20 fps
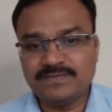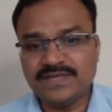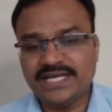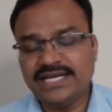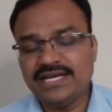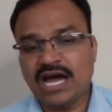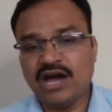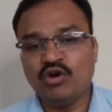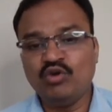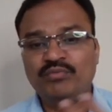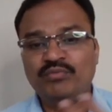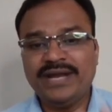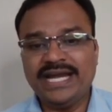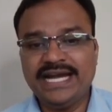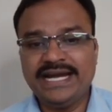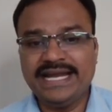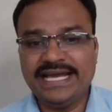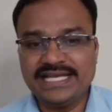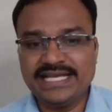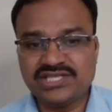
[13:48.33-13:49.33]
in how
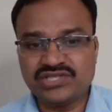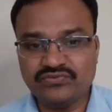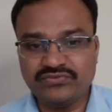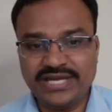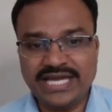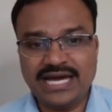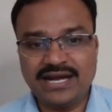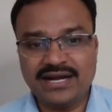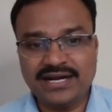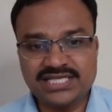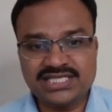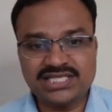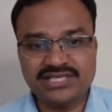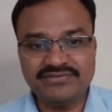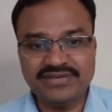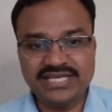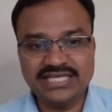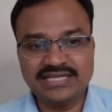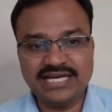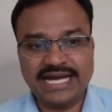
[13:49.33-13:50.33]
many days we are
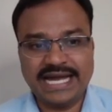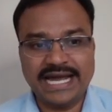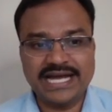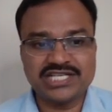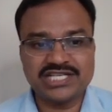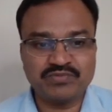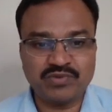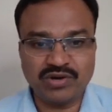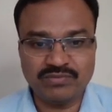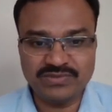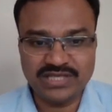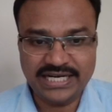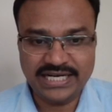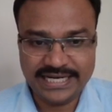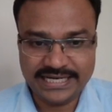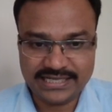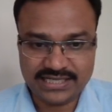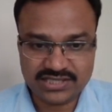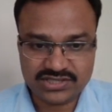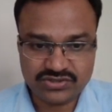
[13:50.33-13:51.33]
receiving the cash from the
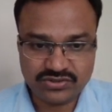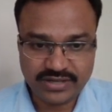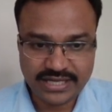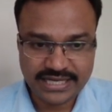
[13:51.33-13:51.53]
debtors.